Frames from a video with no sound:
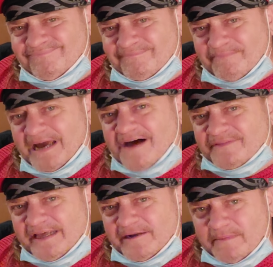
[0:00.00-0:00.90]
beyond
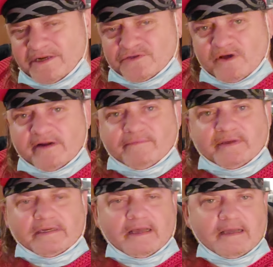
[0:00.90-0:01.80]
the administrative,
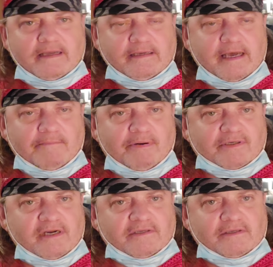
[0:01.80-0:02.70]
but yet
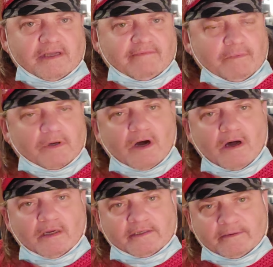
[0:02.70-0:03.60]
presidential, if you want to
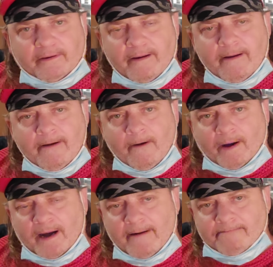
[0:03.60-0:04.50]
call it, or
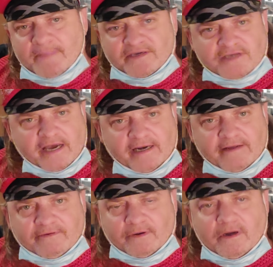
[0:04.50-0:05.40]

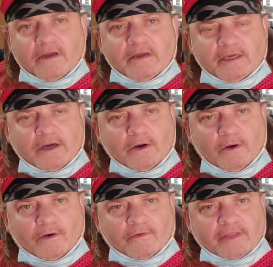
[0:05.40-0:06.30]
executive, or
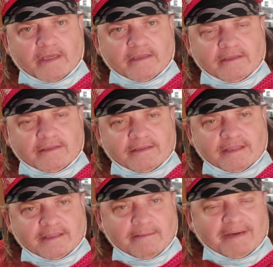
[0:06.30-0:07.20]
or
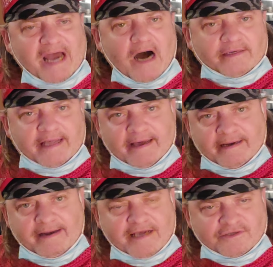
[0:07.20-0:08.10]
the beyond that,
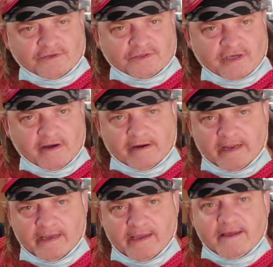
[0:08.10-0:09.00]
and national
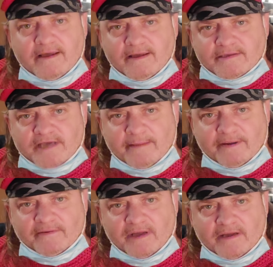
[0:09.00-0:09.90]
security type
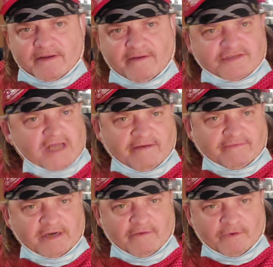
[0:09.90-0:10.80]
of stuff,
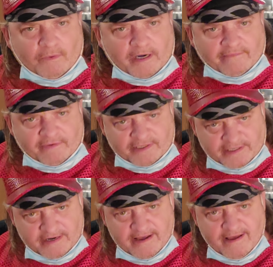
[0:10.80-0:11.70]
for whatever reason,